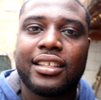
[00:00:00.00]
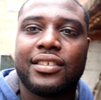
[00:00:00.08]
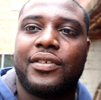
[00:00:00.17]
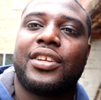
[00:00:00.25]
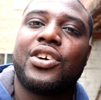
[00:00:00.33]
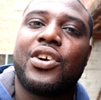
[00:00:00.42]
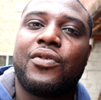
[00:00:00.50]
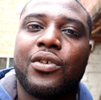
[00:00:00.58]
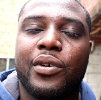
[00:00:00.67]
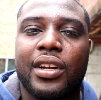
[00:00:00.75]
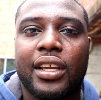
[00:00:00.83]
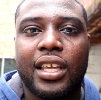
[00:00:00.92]
this video if
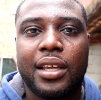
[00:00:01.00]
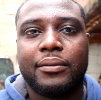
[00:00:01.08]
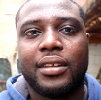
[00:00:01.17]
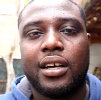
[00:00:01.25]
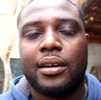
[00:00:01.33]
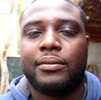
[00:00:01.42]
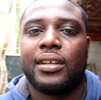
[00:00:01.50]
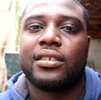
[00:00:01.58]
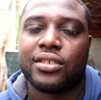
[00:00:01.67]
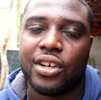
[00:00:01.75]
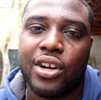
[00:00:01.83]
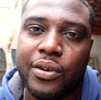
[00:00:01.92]
you want to keep the
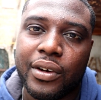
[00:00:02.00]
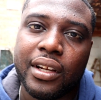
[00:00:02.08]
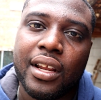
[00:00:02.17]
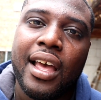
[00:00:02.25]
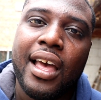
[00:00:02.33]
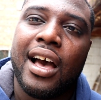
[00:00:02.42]
updates going.